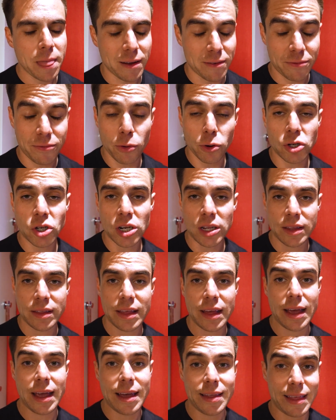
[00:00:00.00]

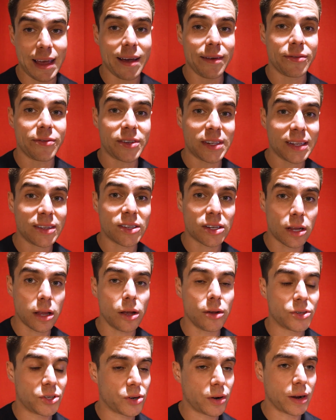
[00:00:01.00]
Unfortunately, they have since
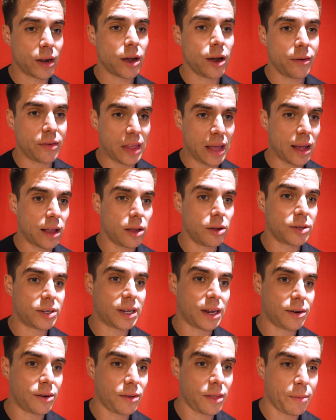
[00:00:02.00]
closed. During COVID, they
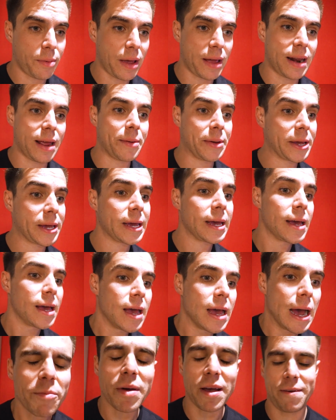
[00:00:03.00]
closed down during the pandemic.
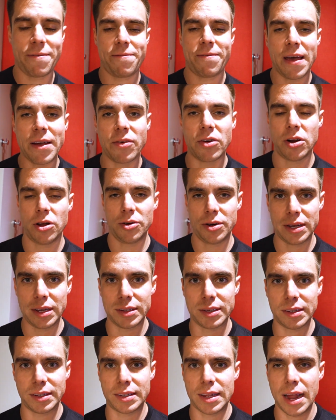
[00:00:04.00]
One of my favorite
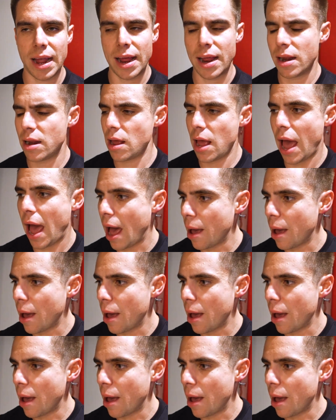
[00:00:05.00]
hotels to stay at.